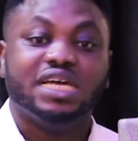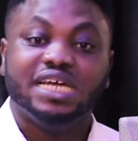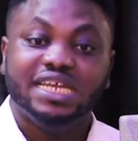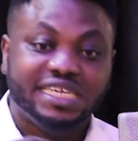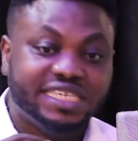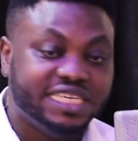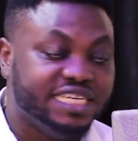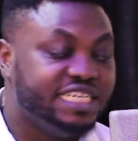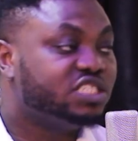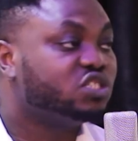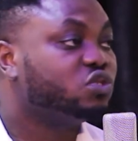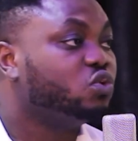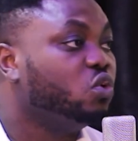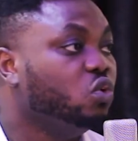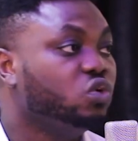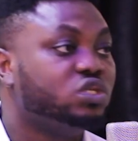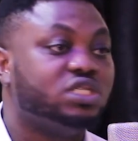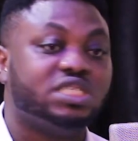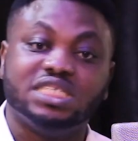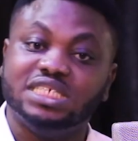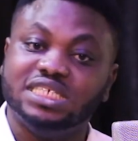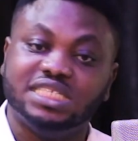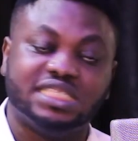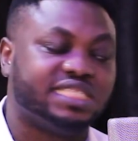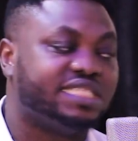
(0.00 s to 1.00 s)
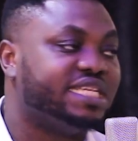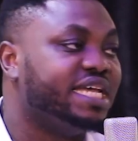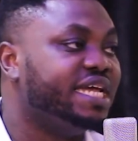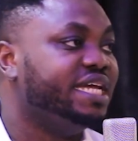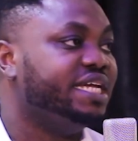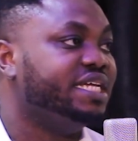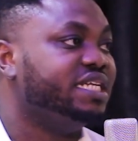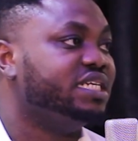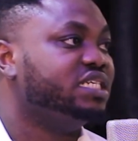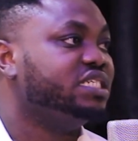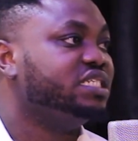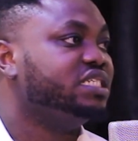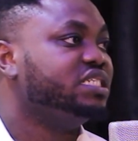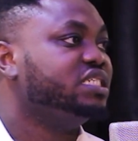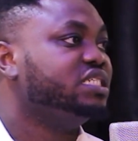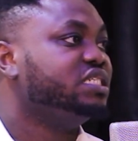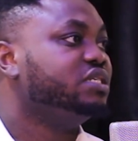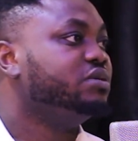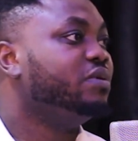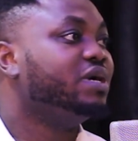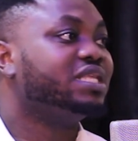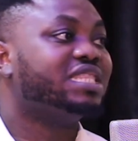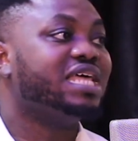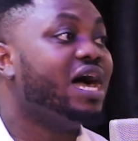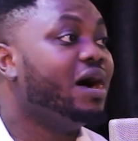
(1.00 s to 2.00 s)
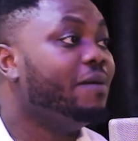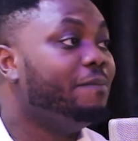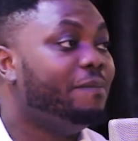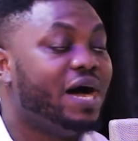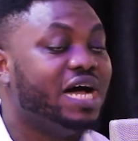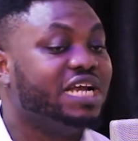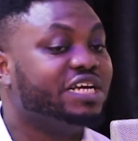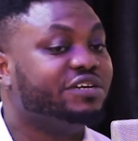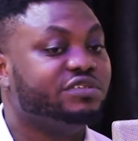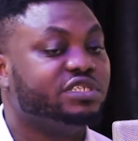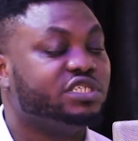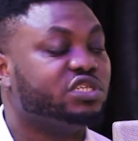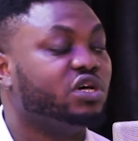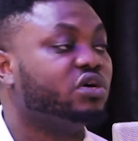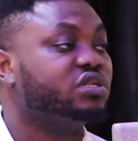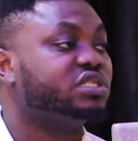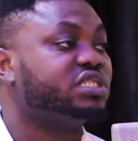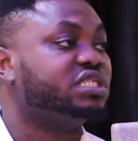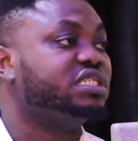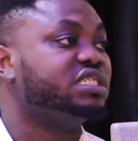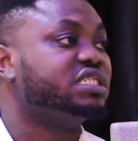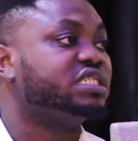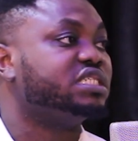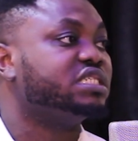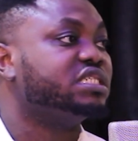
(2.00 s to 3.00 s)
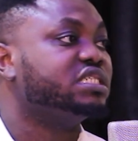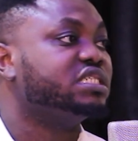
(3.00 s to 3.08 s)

this coach is staying. No matter how bad the result is.